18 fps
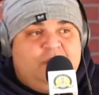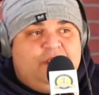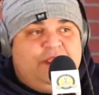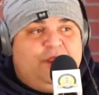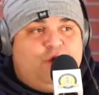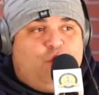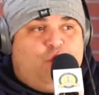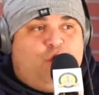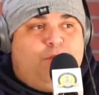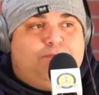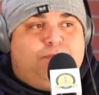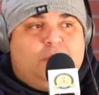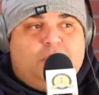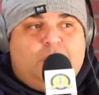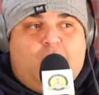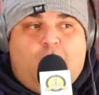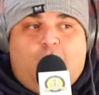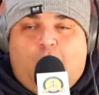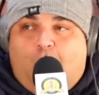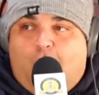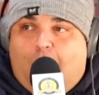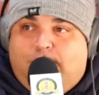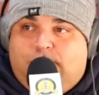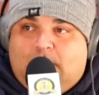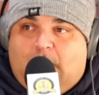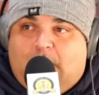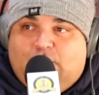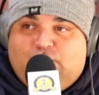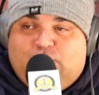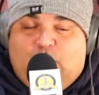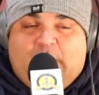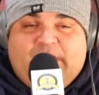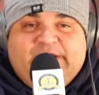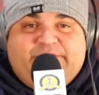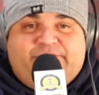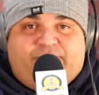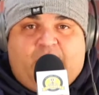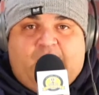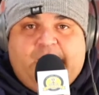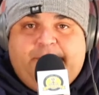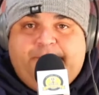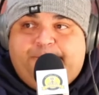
You're all below 23.